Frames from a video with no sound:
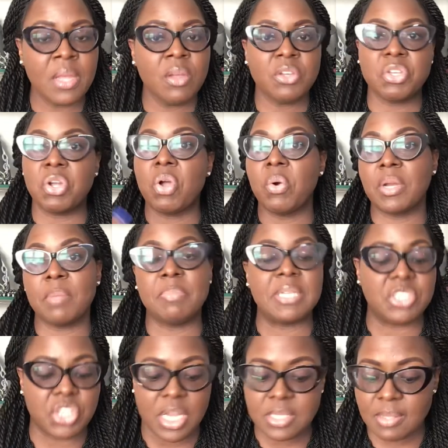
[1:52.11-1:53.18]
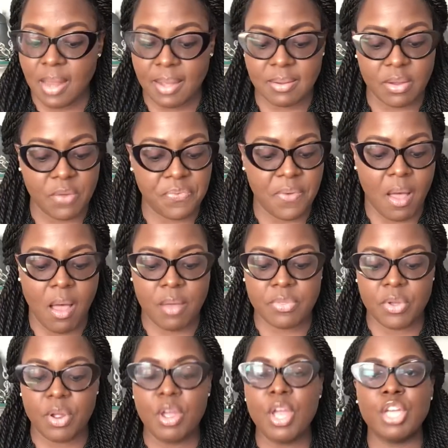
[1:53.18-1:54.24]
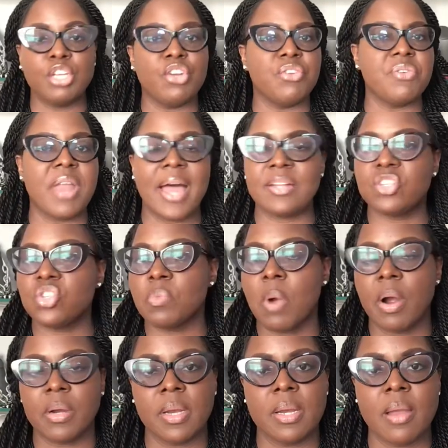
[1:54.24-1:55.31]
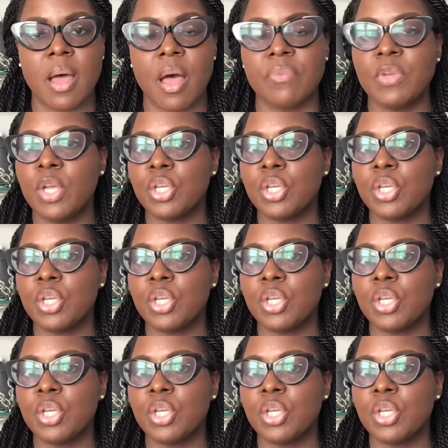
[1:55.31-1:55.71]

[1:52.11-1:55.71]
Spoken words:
You're going to be just like your father. You're not smart enough.